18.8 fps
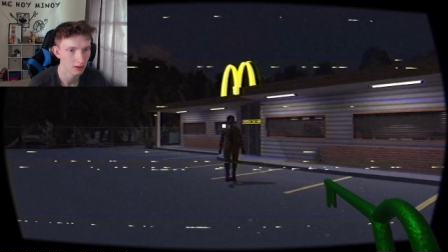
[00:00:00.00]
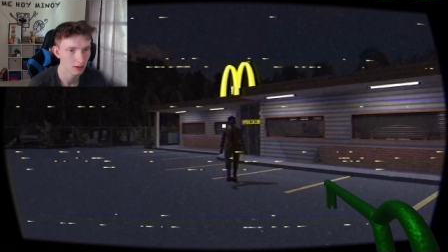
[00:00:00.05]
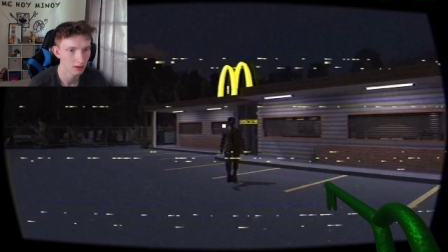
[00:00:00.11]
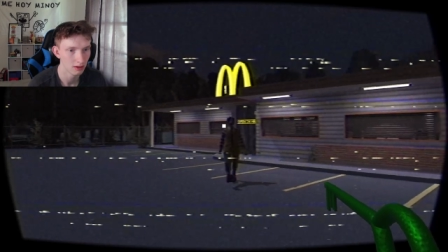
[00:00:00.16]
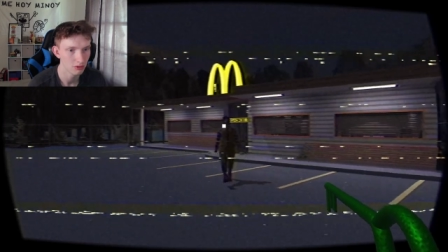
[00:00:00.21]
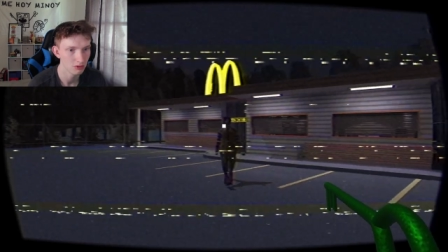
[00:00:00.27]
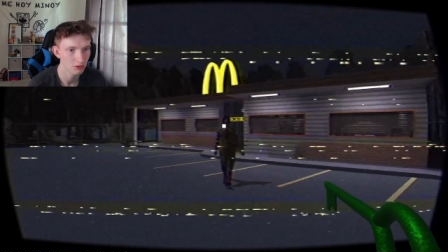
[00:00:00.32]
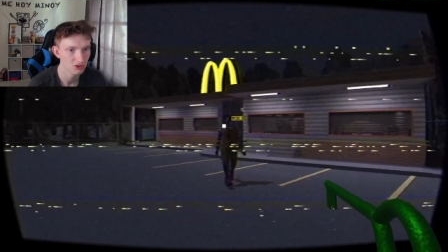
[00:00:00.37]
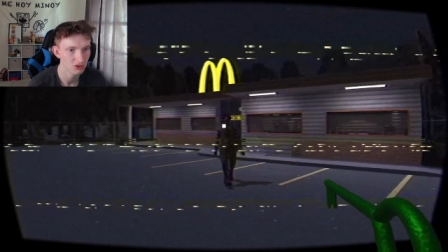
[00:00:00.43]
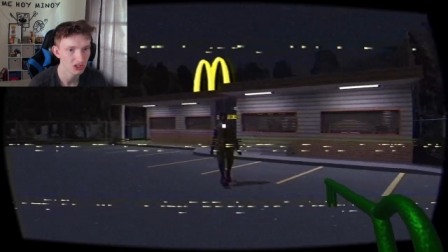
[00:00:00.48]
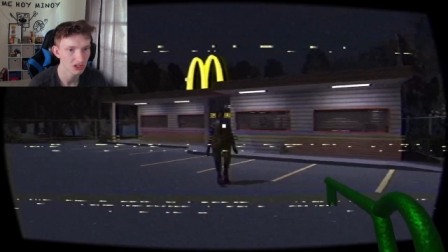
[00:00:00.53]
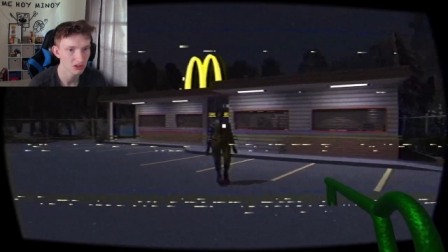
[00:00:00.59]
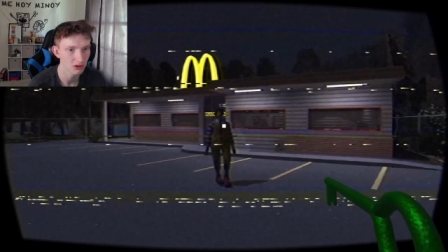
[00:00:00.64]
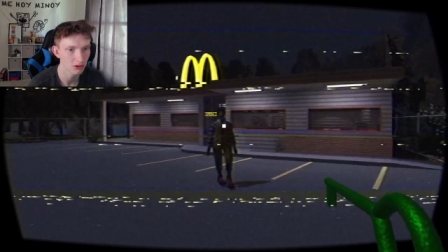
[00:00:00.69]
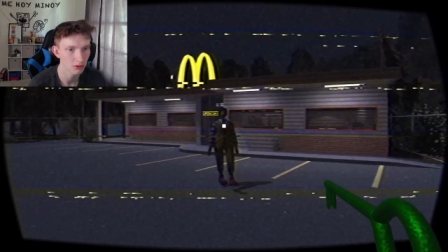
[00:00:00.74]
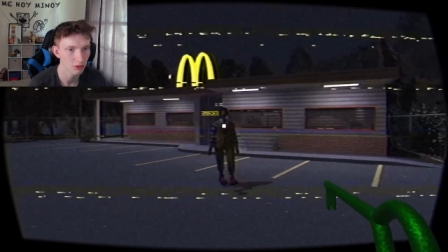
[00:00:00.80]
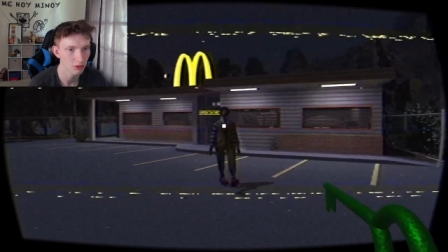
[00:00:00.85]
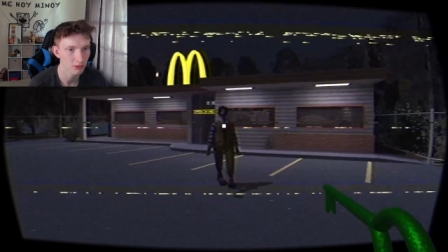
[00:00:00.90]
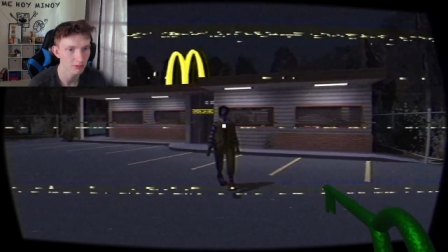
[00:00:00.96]
Who's shitting your
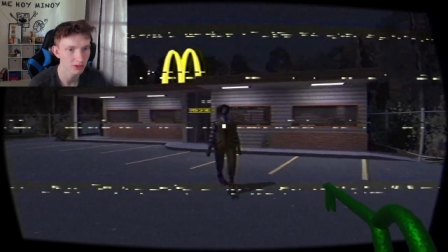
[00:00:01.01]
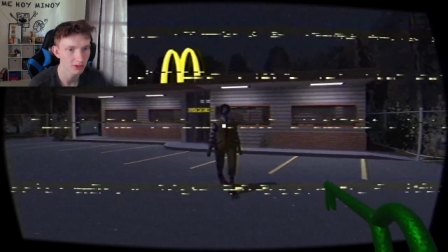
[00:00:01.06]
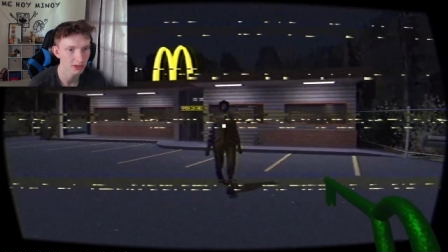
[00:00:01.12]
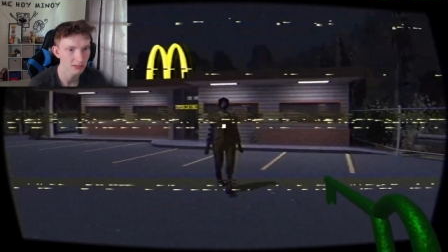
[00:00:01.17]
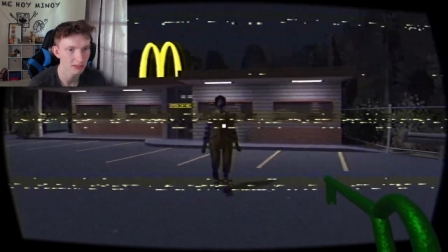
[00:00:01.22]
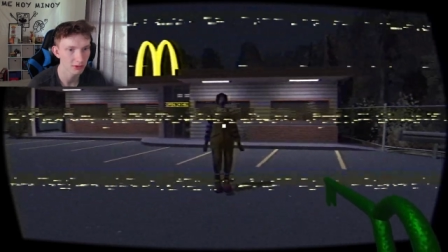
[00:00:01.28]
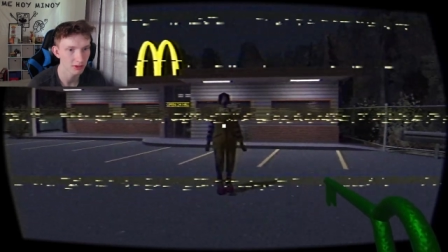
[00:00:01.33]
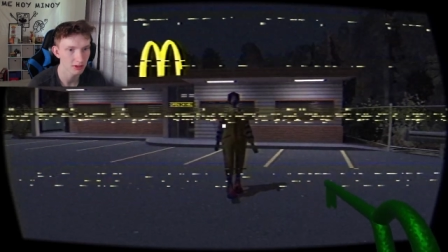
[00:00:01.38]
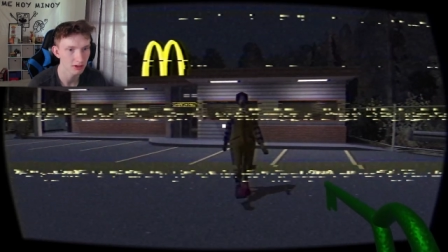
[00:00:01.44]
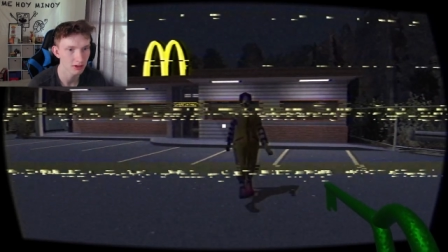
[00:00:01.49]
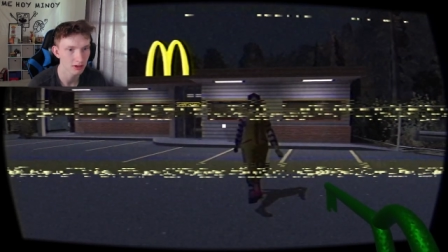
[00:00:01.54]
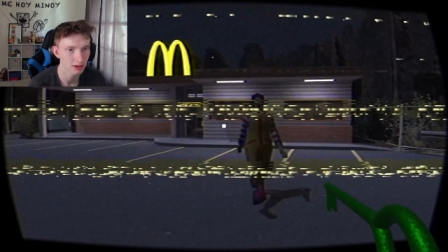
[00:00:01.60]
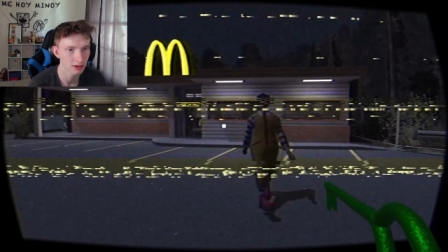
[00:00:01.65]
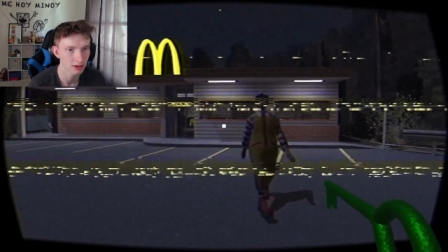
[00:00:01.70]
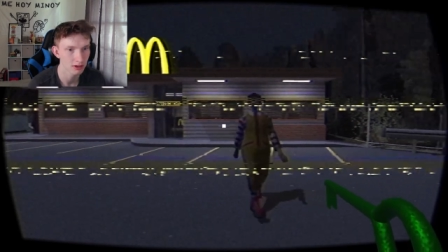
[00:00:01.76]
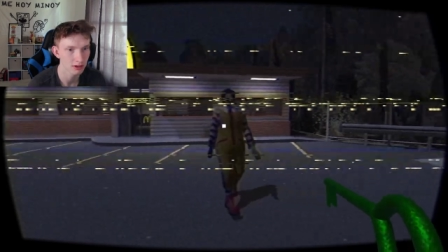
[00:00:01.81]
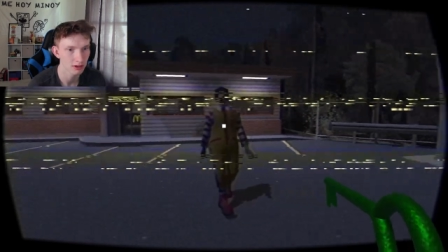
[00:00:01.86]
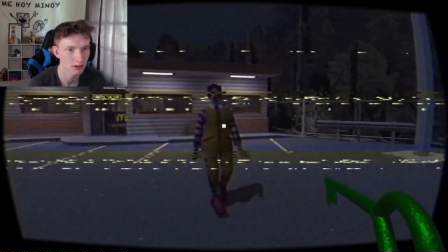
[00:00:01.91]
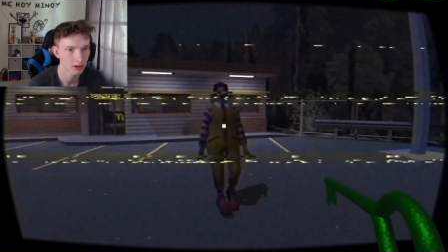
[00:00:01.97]
cornflakes, brother?
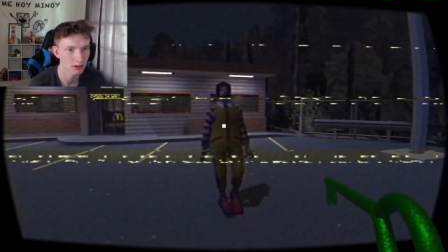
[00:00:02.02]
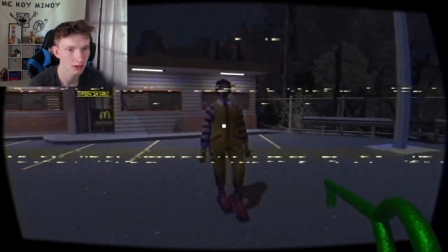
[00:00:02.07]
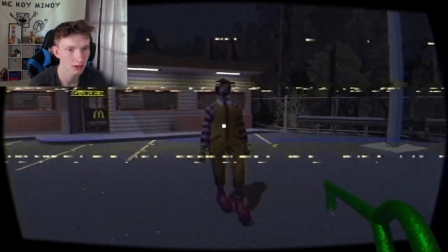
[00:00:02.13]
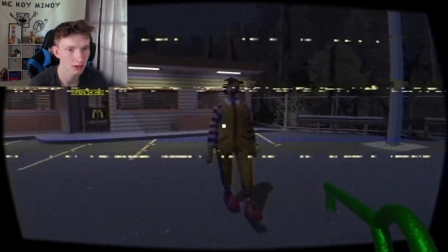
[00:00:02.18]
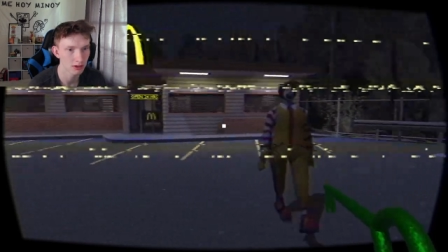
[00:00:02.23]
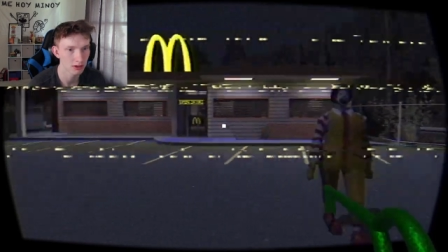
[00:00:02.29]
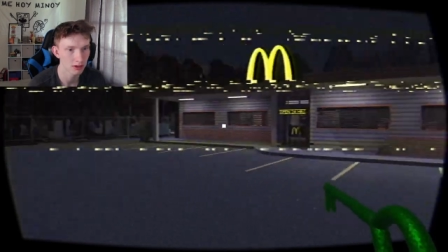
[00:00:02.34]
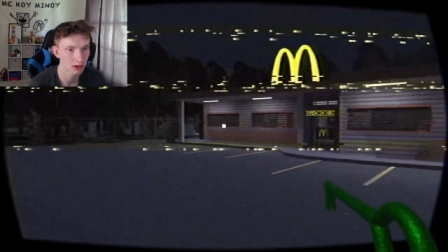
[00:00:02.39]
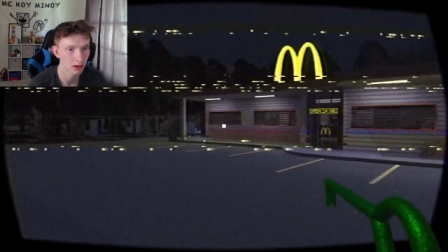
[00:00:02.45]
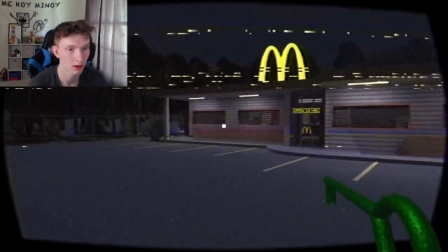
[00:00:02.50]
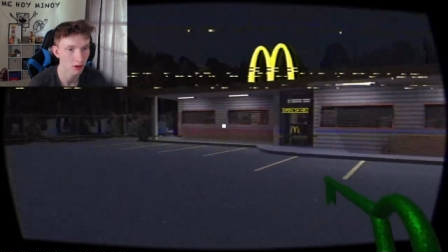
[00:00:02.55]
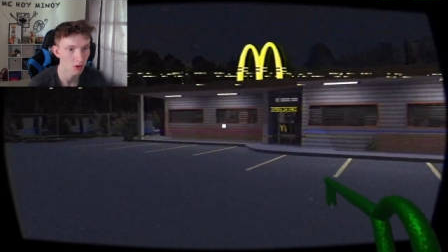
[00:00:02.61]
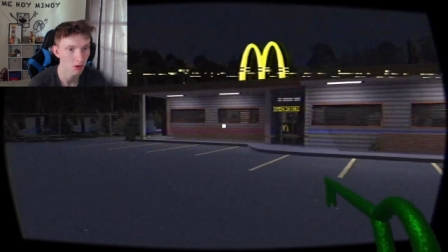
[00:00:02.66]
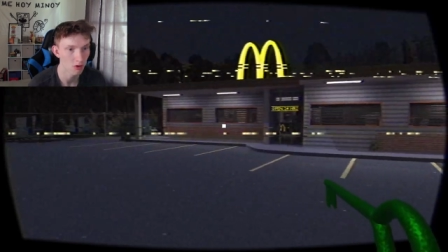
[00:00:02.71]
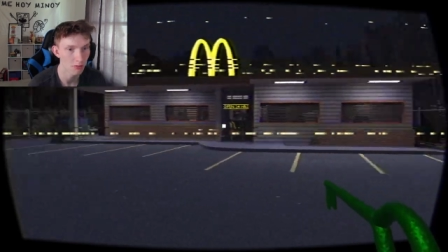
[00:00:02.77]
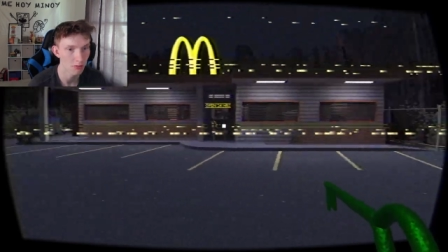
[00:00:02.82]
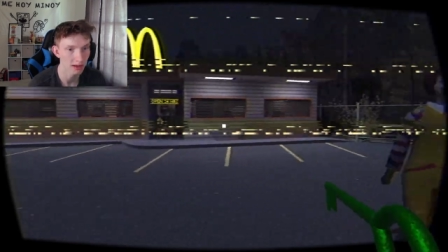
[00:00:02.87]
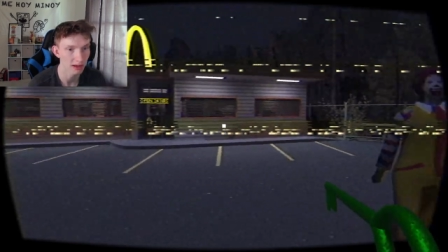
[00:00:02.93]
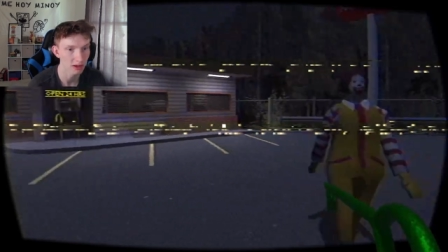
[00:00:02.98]

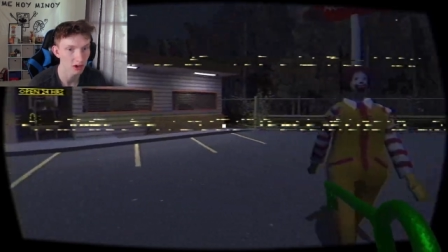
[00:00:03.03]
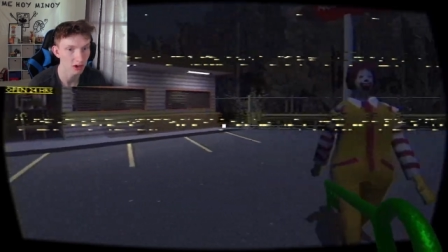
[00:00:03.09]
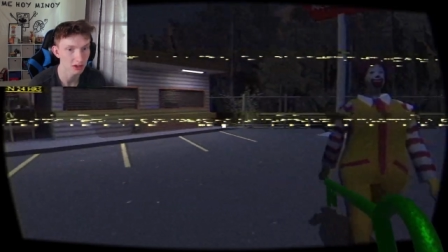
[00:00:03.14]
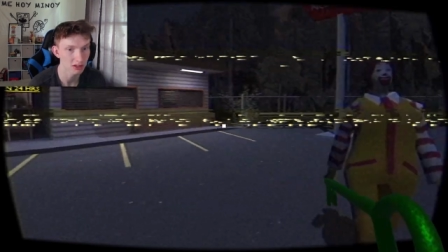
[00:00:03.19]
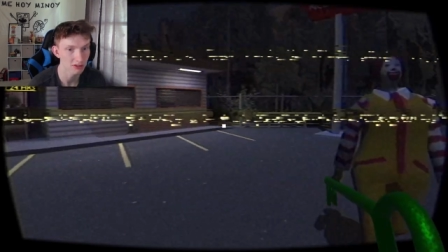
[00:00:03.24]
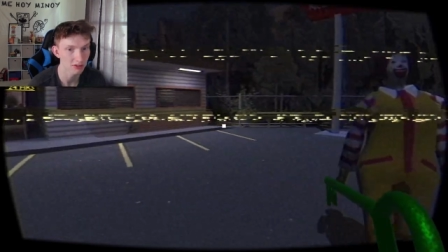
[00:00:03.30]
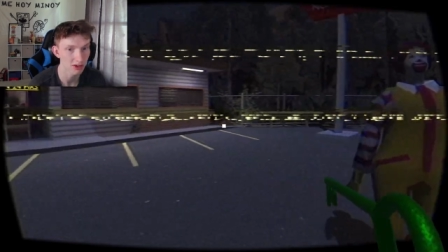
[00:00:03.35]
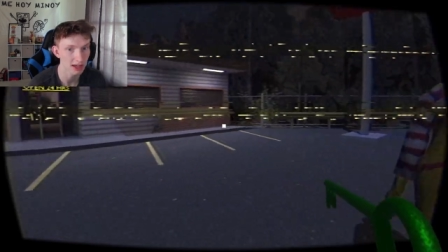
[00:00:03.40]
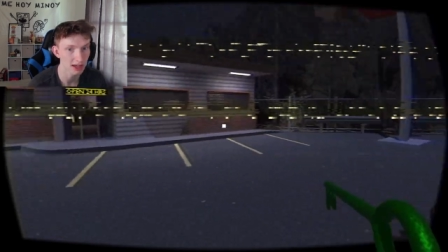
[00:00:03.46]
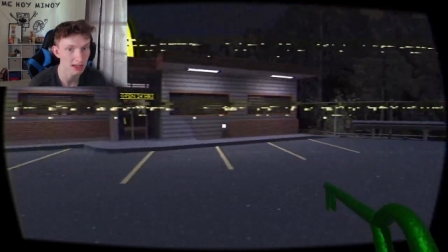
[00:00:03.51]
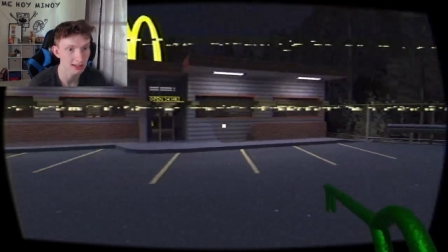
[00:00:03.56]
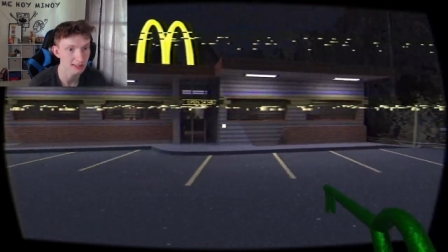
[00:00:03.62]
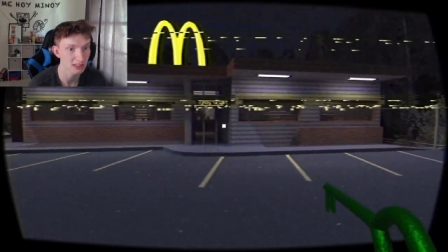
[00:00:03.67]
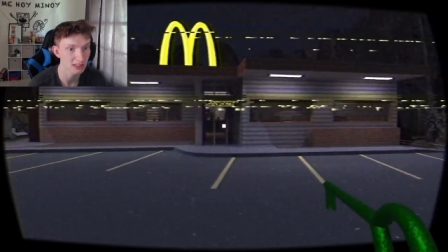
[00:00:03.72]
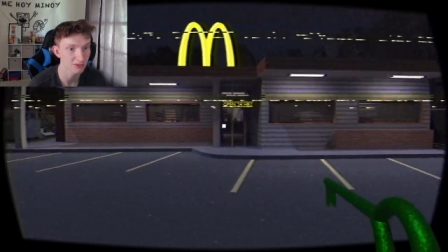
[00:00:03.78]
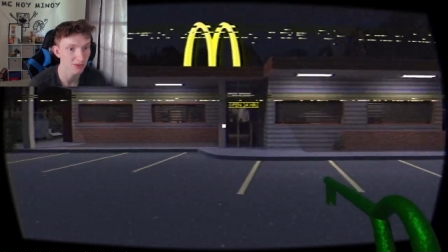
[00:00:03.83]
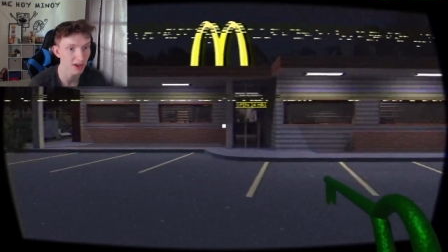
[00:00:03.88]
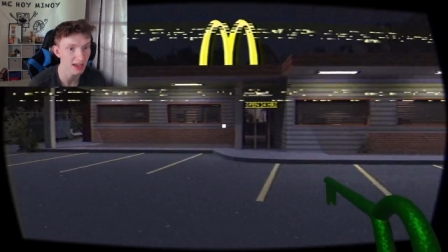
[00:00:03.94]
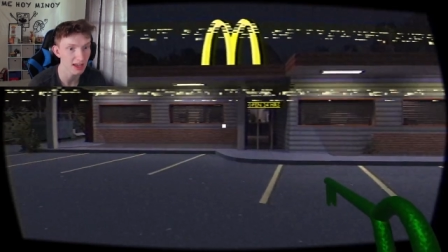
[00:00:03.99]
Oh my god, he's fast.
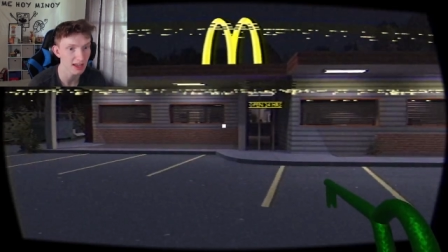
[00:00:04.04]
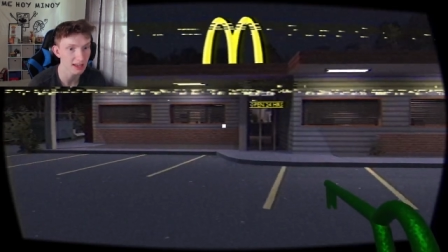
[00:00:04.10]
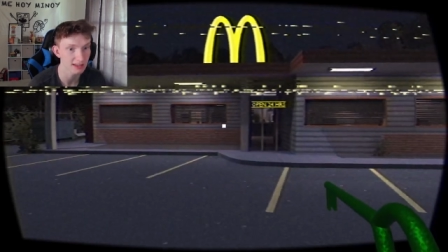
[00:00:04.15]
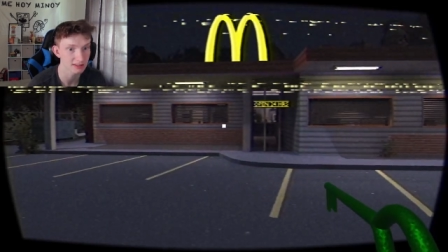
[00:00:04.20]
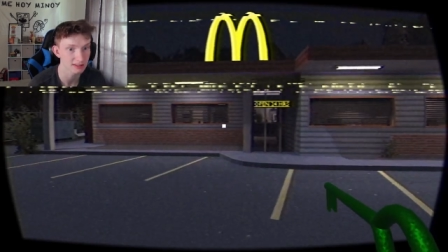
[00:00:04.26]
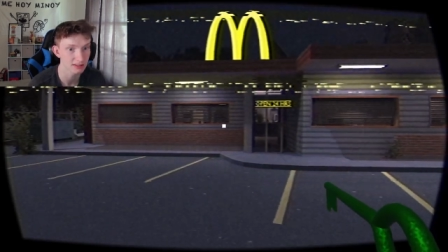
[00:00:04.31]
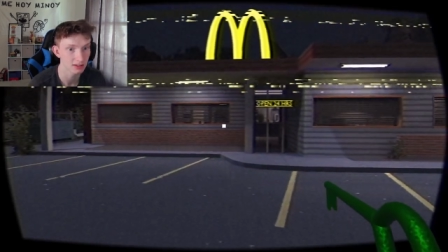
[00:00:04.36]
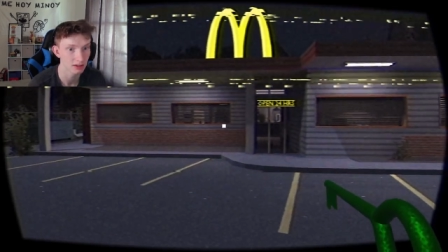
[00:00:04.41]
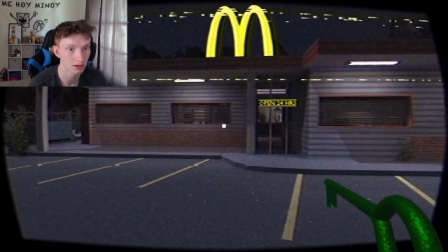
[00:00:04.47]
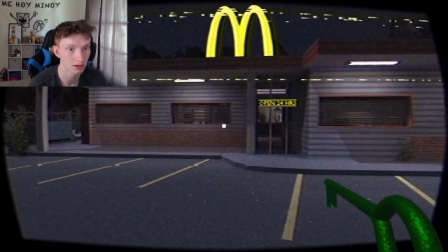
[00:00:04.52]
He's fast!